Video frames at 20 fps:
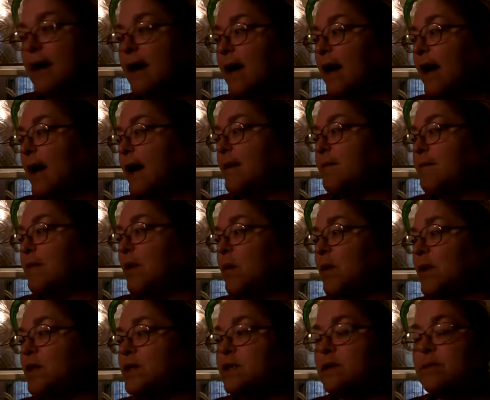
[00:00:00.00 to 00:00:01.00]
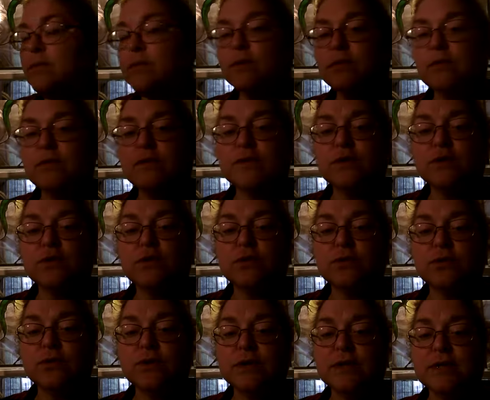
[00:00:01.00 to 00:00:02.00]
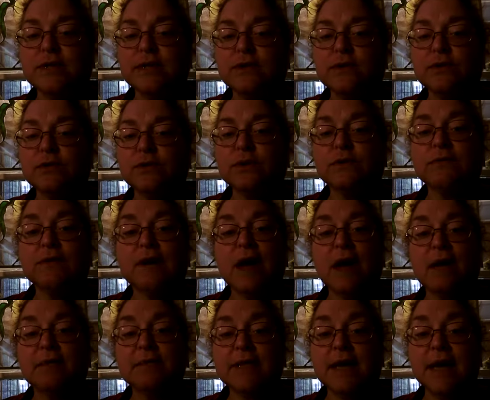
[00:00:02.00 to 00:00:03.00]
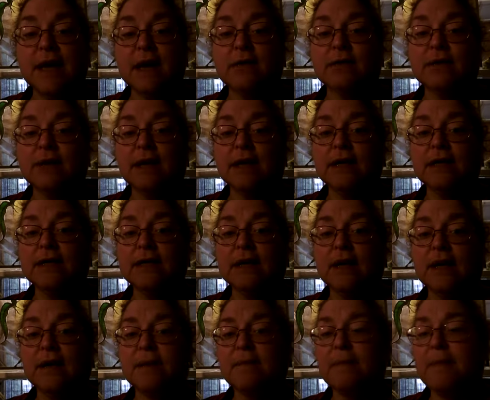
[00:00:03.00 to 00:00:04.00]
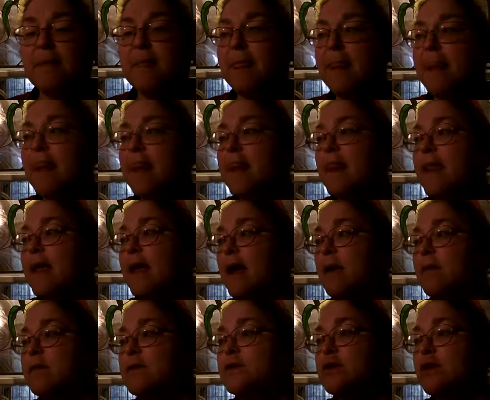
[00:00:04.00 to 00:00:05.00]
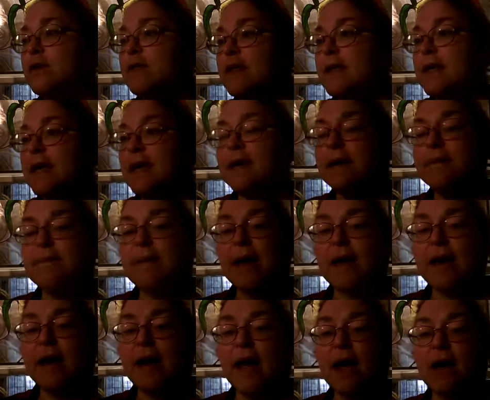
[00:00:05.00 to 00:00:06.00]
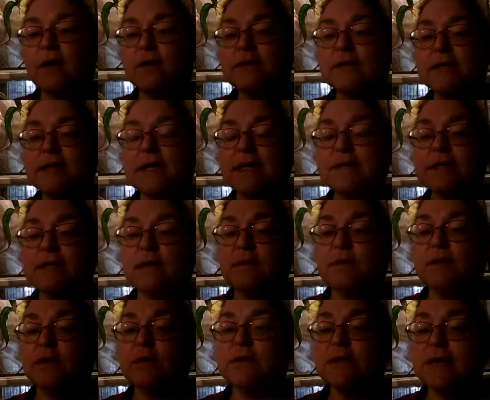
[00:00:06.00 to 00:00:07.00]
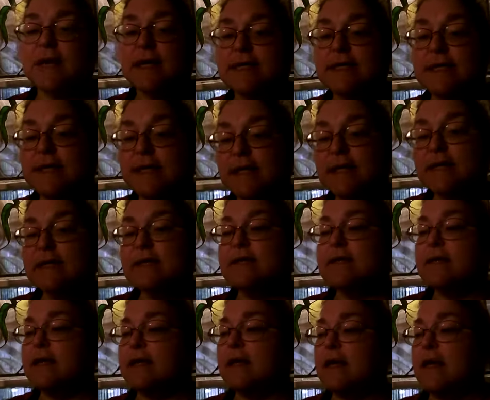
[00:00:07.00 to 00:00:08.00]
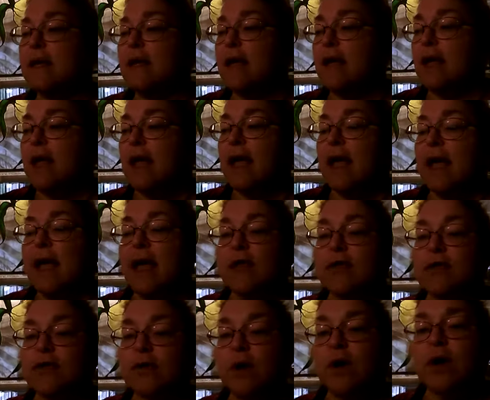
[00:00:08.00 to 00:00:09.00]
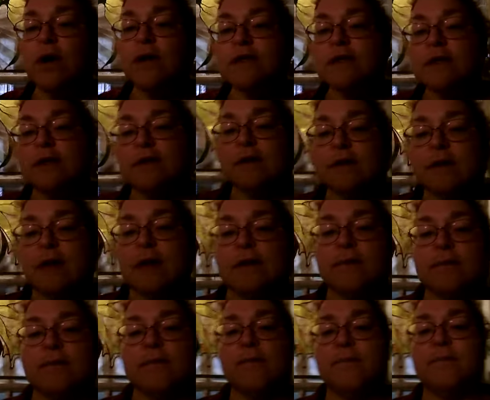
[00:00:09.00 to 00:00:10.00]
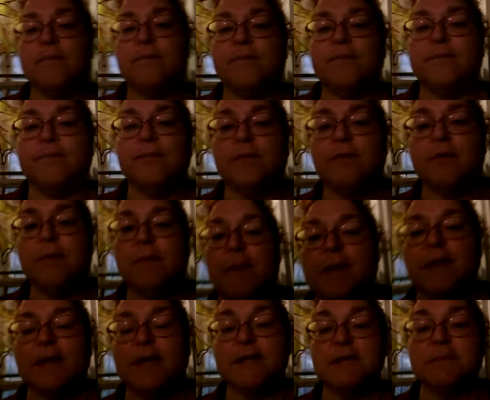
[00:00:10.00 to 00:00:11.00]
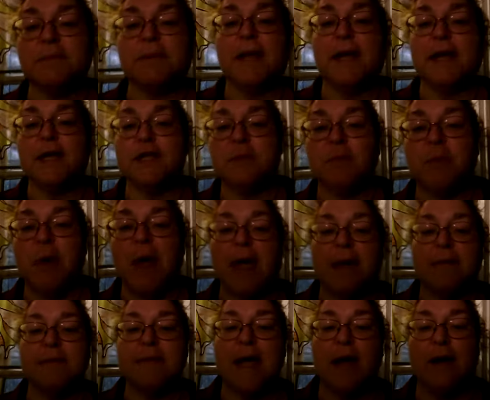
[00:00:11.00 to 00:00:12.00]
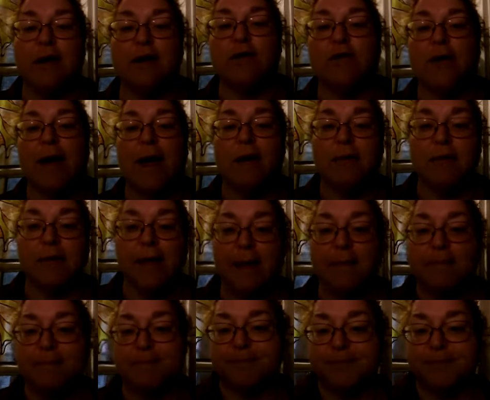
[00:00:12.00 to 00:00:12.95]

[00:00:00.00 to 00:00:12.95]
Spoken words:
But once the moon moves into Taurus, things sort of calm down, and we start thinking about how to take some of those ideas and thoughts and rebellious plans, perhaps, how to ground them.